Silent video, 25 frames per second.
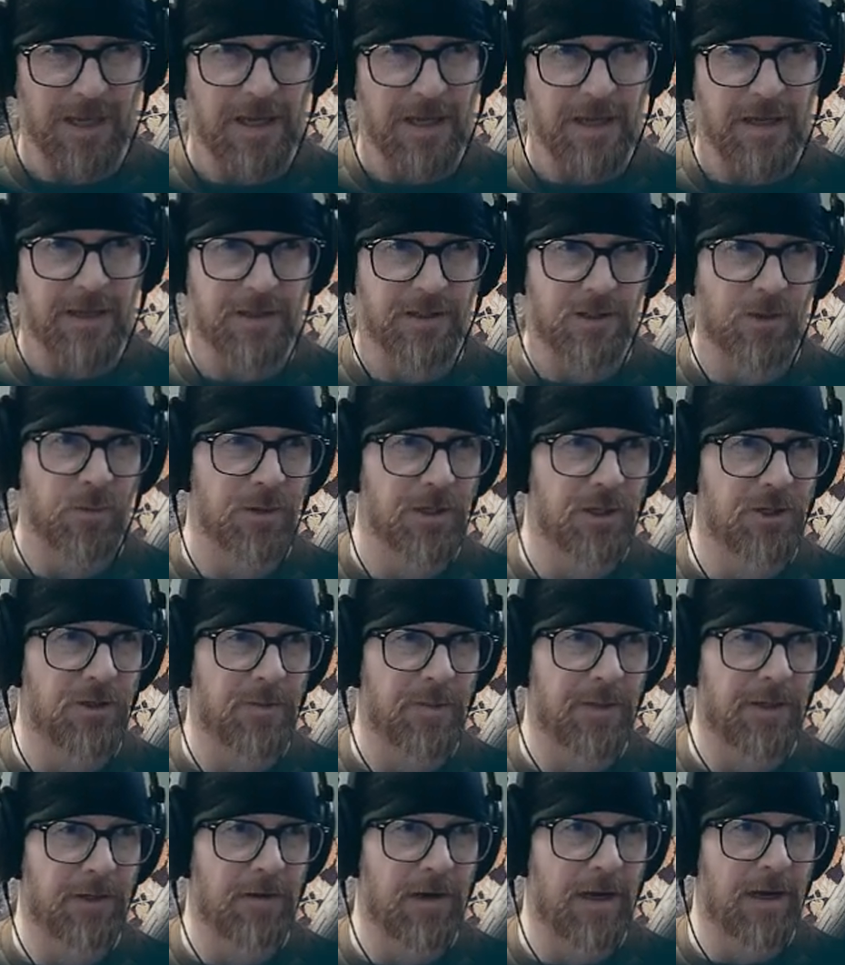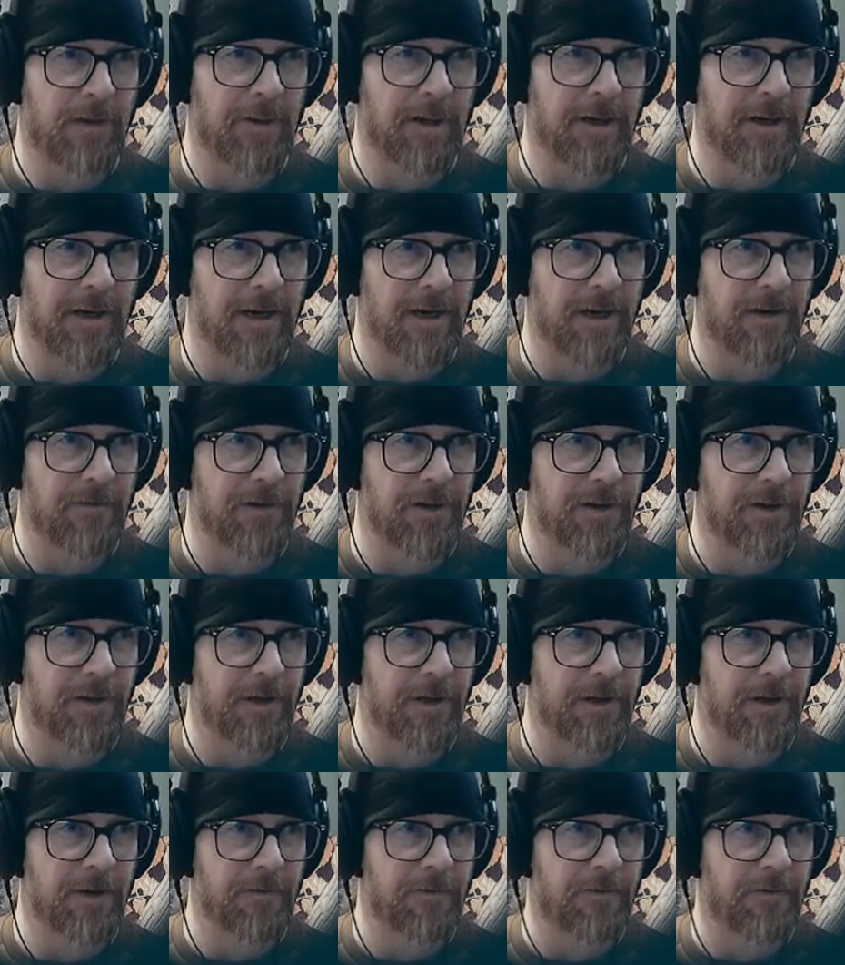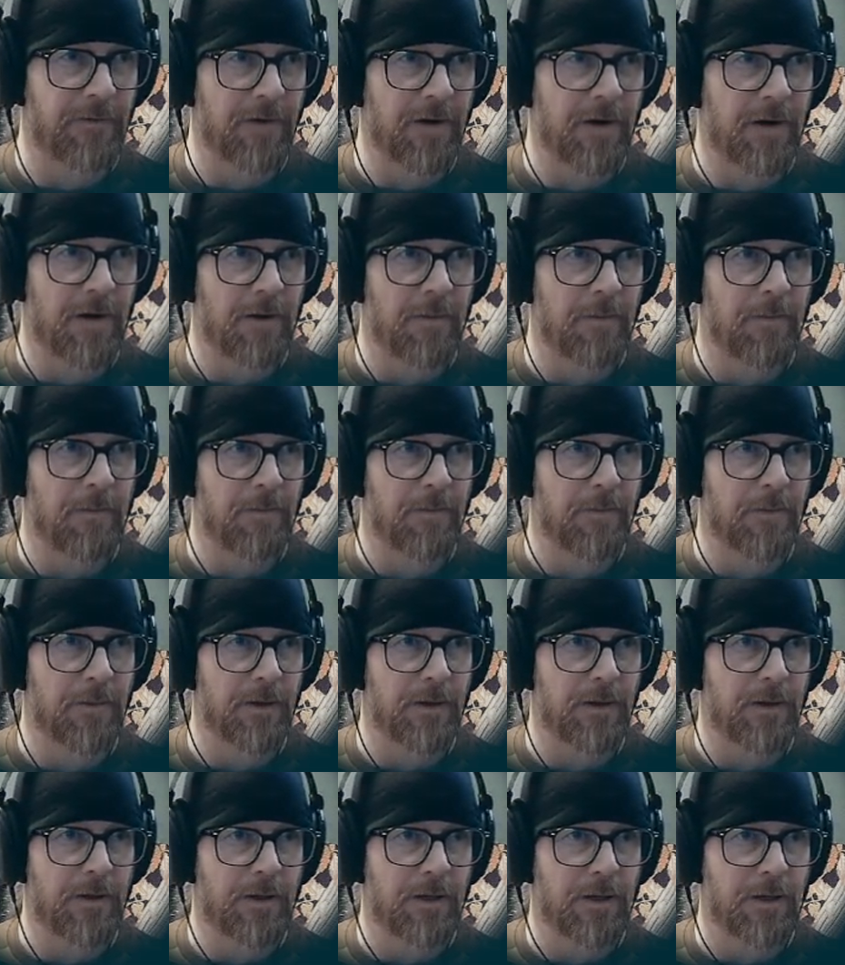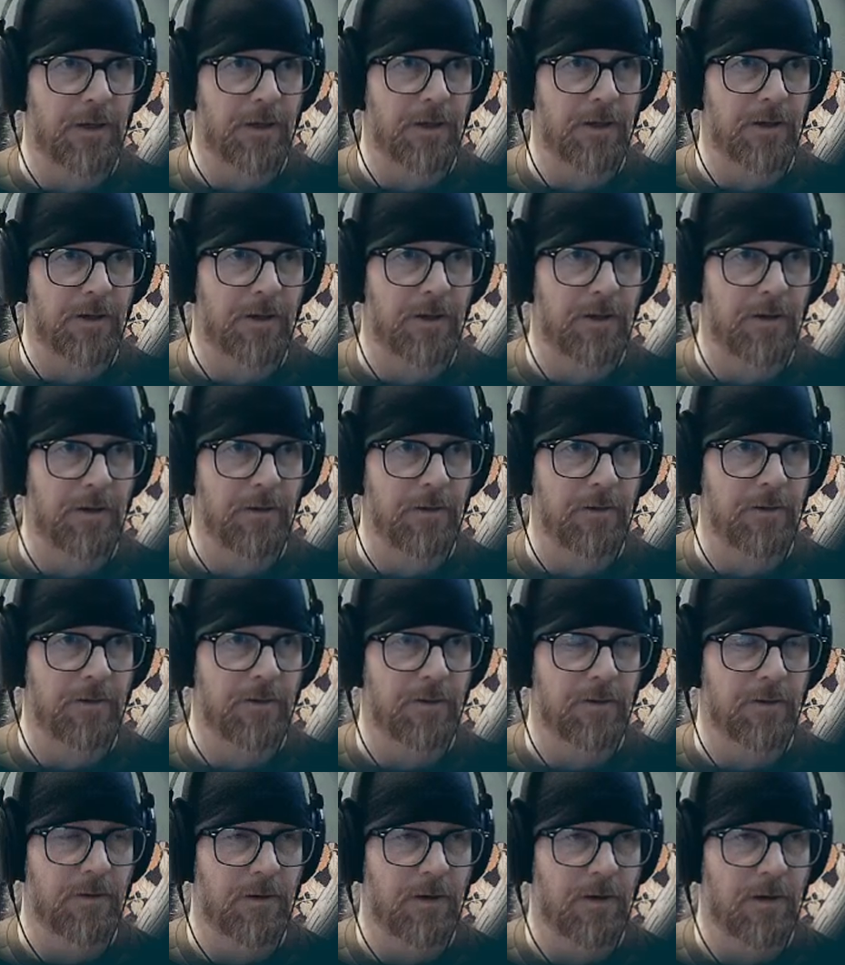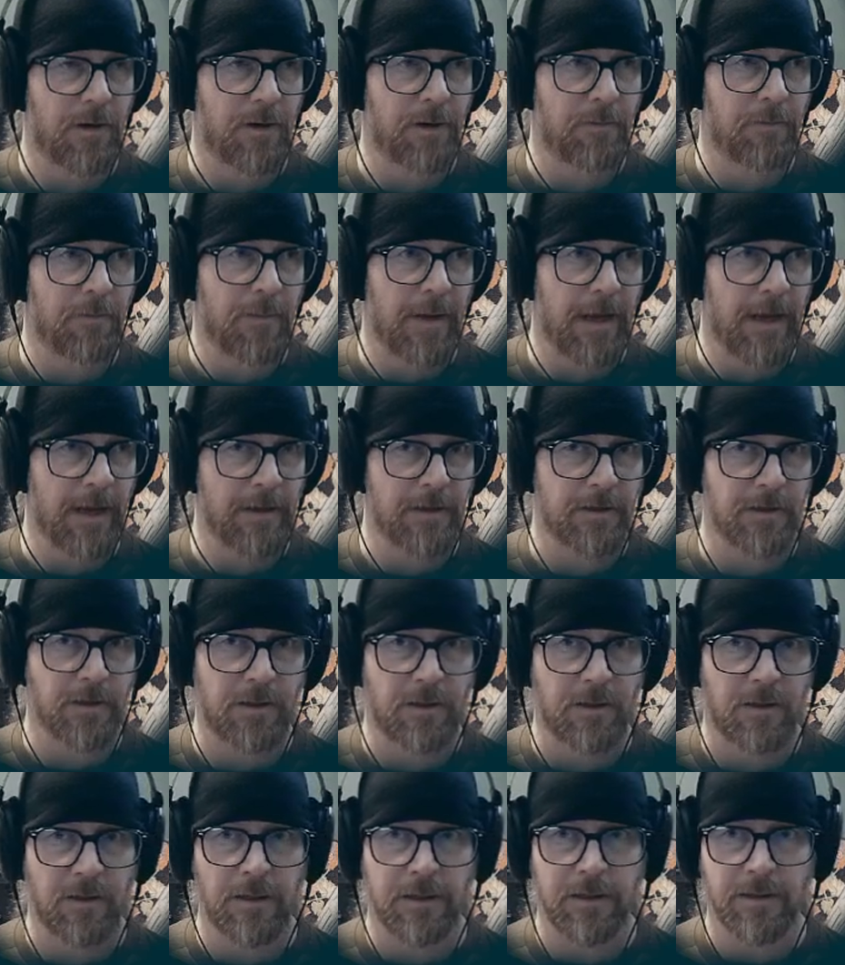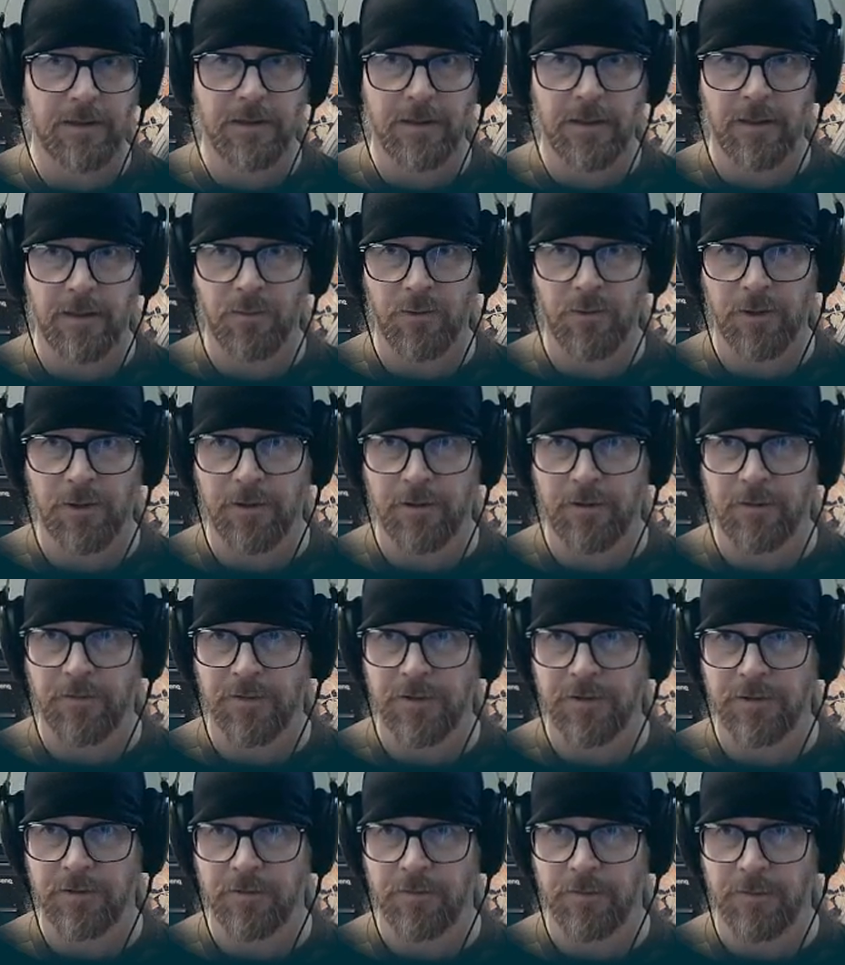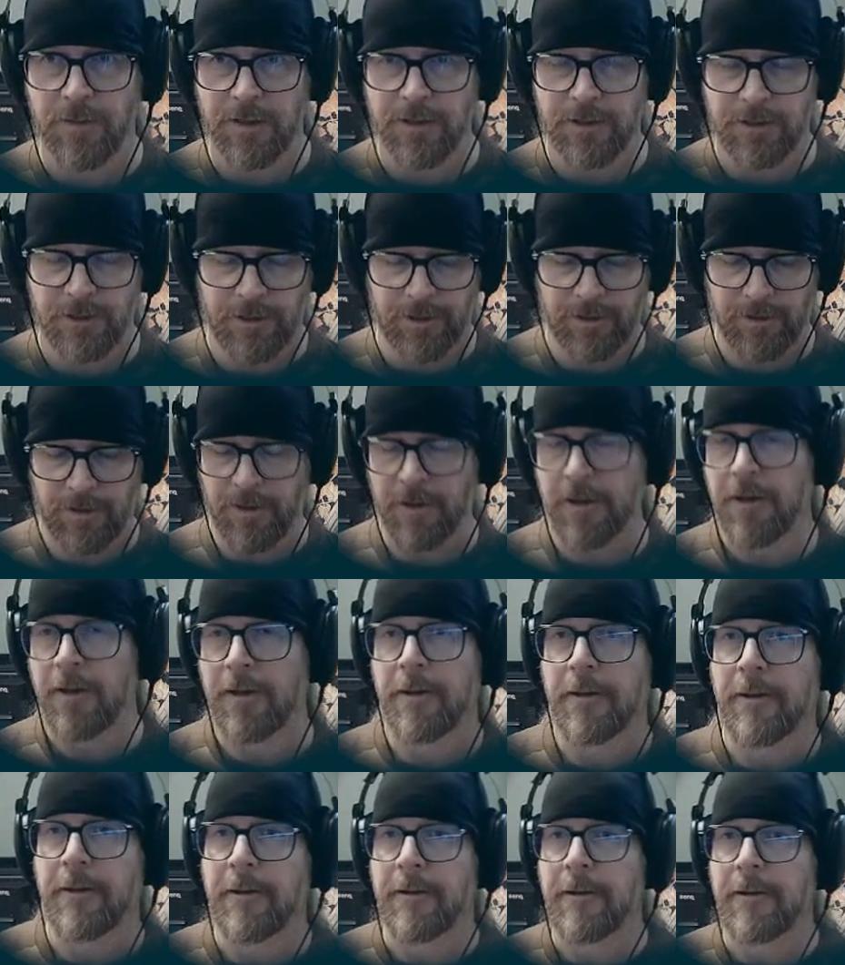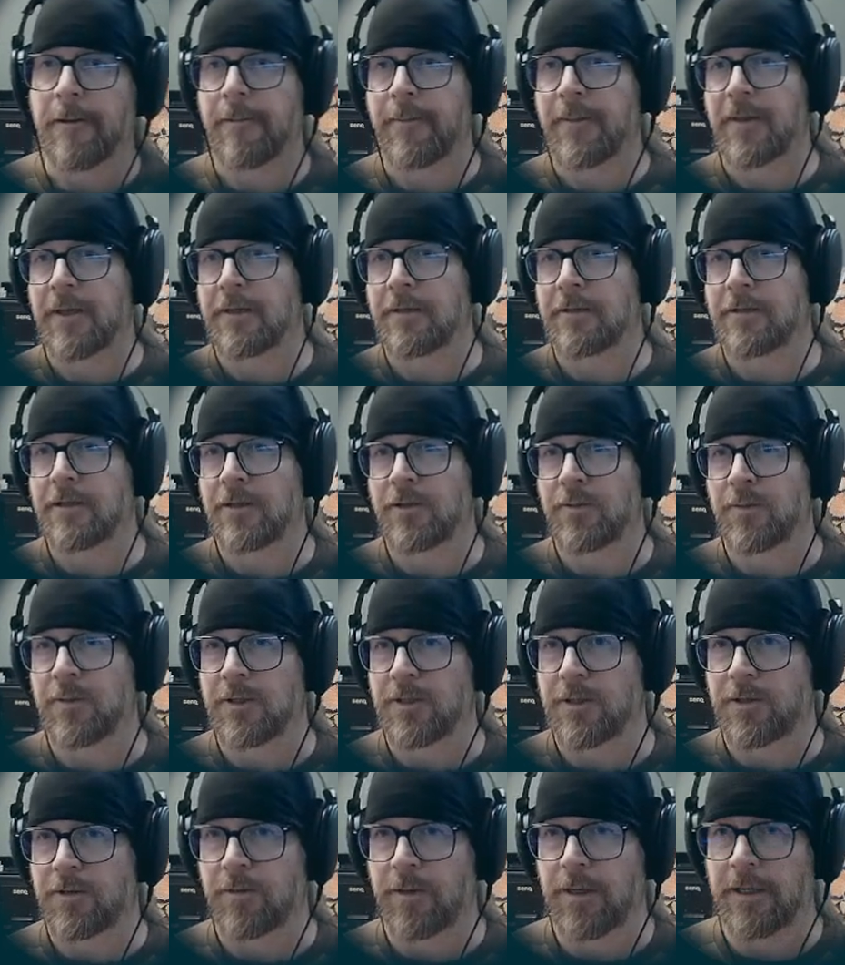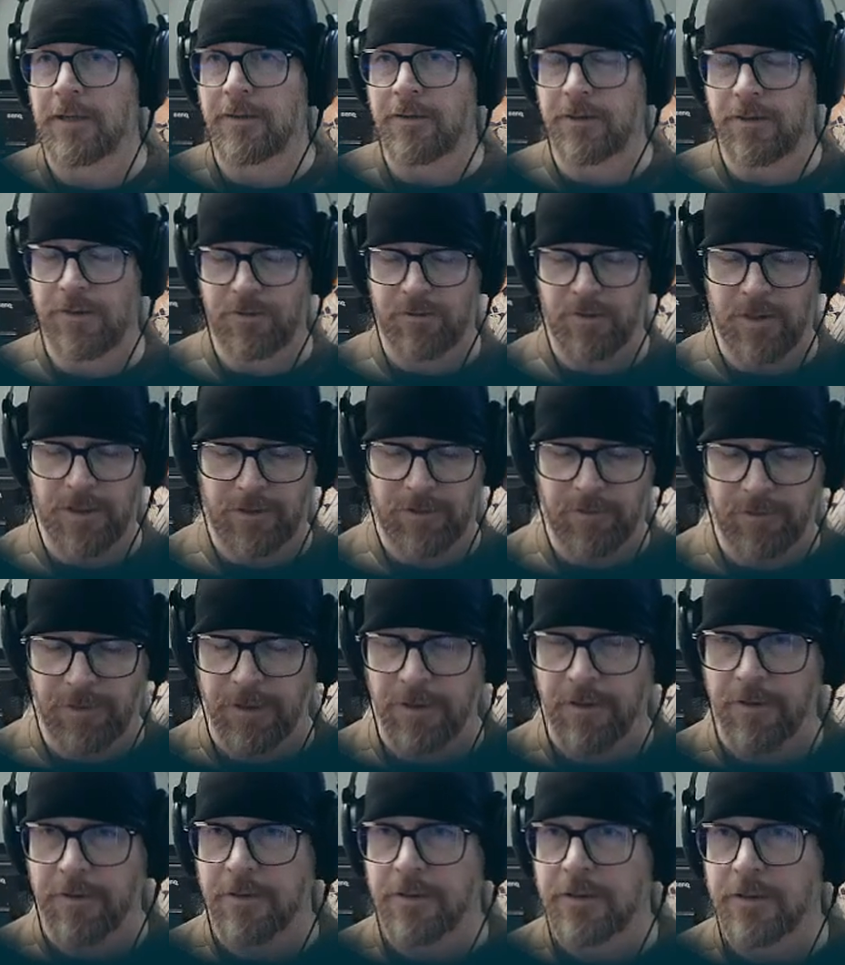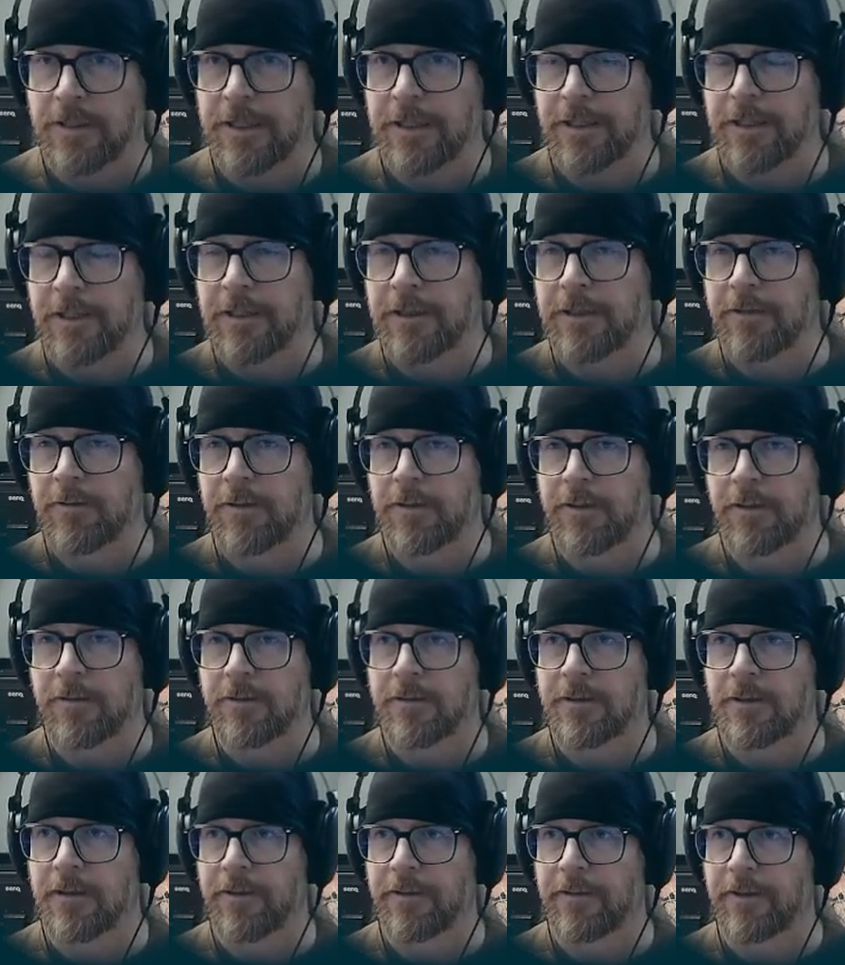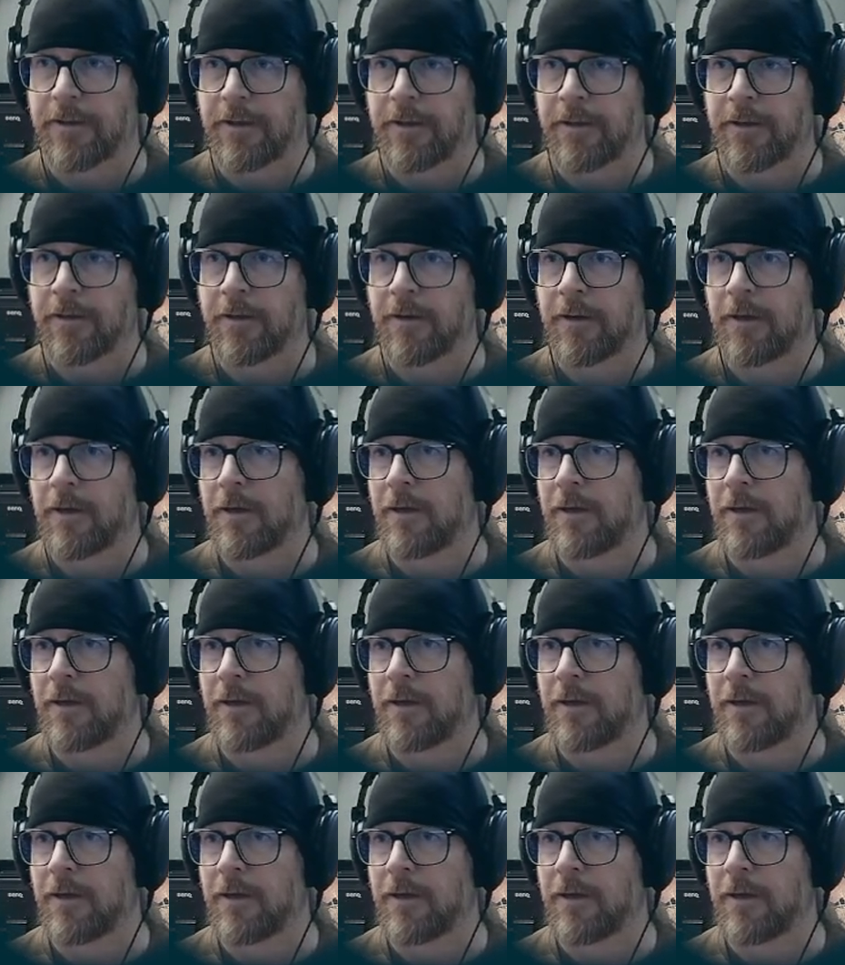So we should be grabbing everything from here on mantle and teleporting it over to Amasia. Since we just created this directory and CD'd into it, there's nothing here.